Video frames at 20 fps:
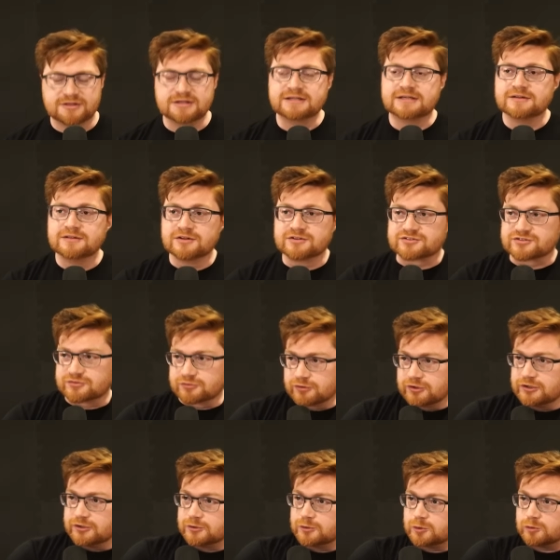Thinking this
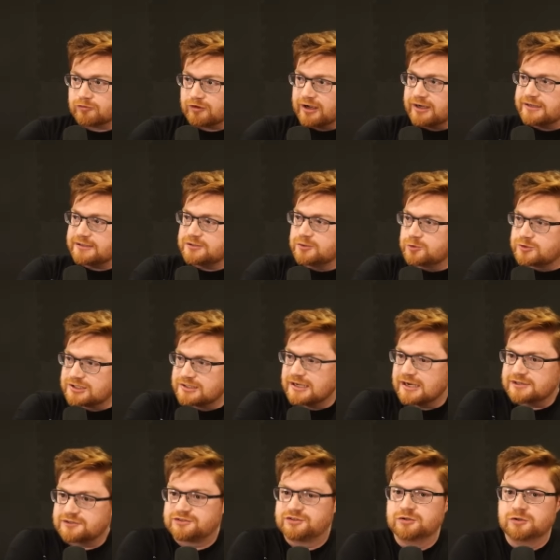through, right, you
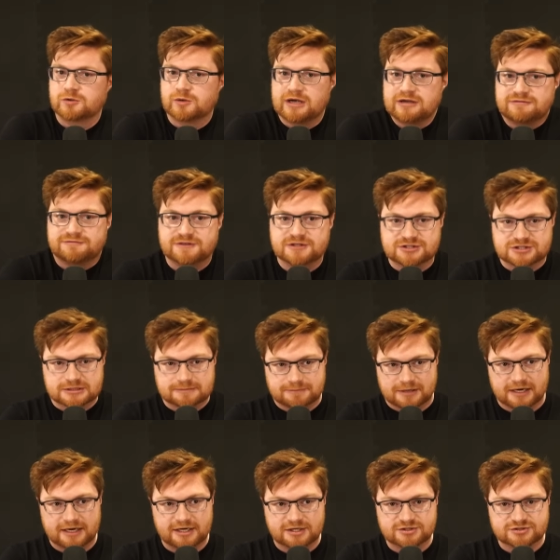connect to a phishing
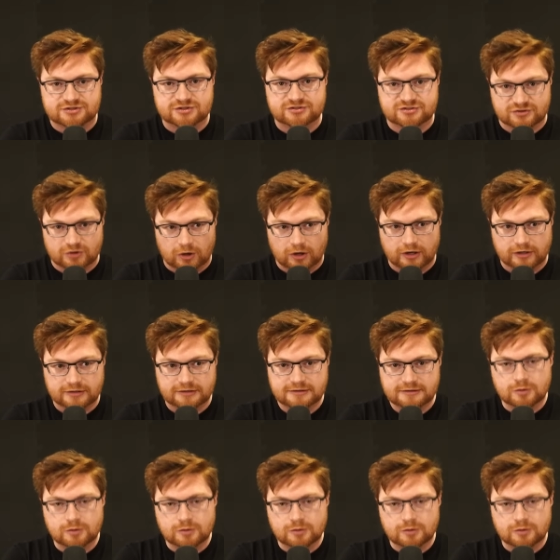page to start,